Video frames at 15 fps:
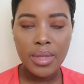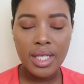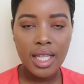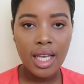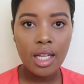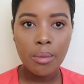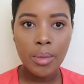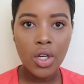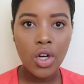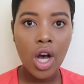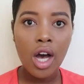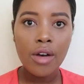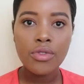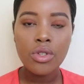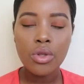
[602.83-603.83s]
mistaken, about
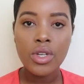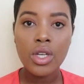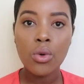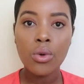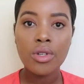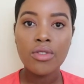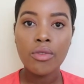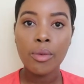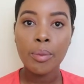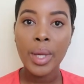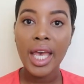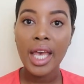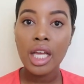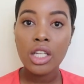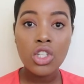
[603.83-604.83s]
half to 3/4 of a
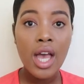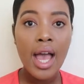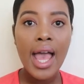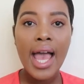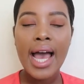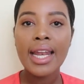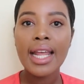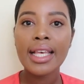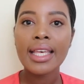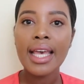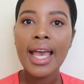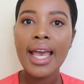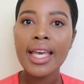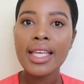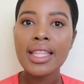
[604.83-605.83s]
page. And
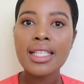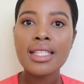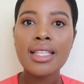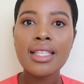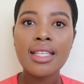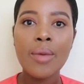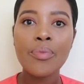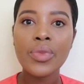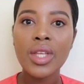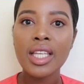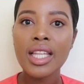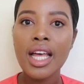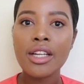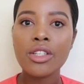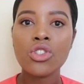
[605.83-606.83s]
again, this is
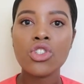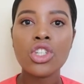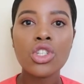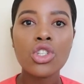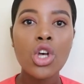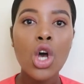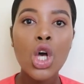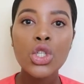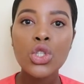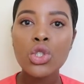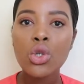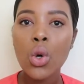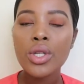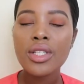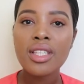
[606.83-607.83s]
something that is just
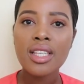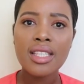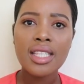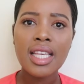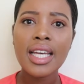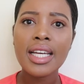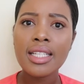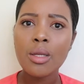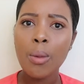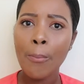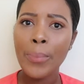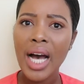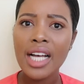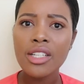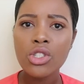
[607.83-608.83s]
short, succinct,
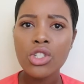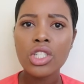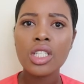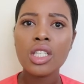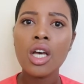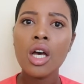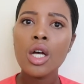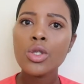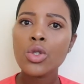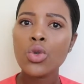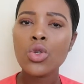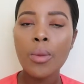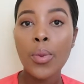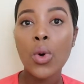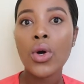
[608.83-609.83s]
punchy,
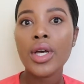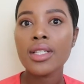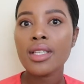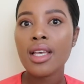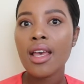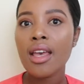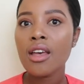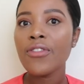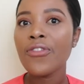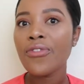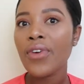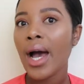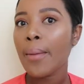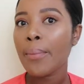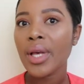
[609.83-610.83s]
to the point. If
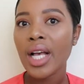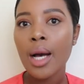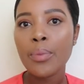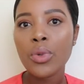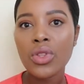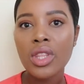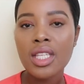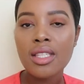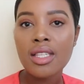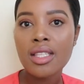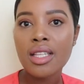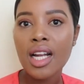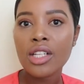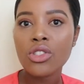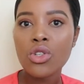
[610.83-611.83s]
I pick up your
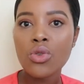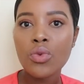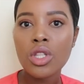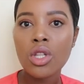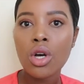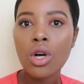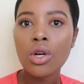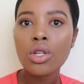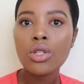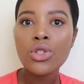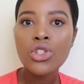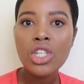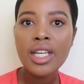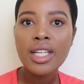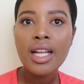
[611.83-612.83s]
thesis and I just read the
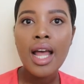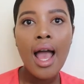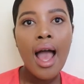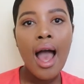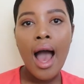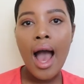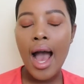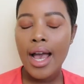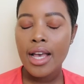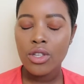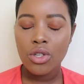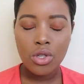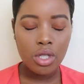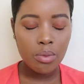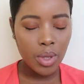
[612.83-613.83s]
conclusion, I
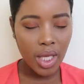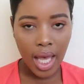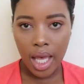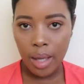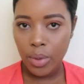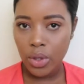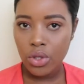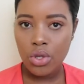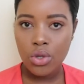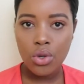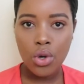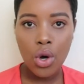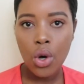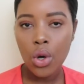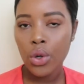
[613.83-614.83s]
should be able to
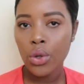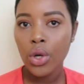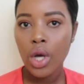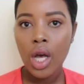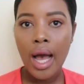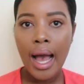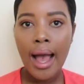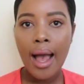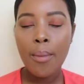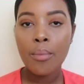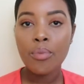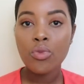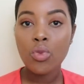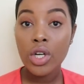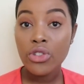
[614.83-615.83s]
know
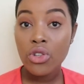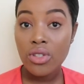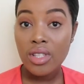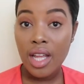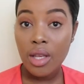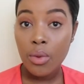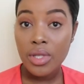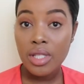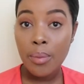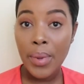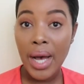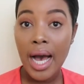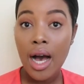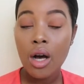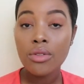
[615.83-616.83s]
what your study was
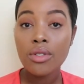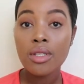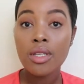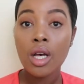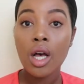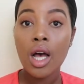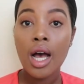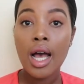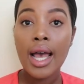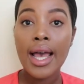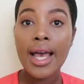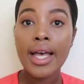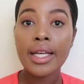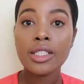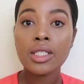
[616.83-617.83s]
about,
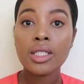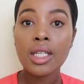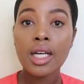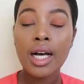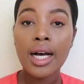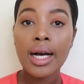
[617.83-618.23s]
and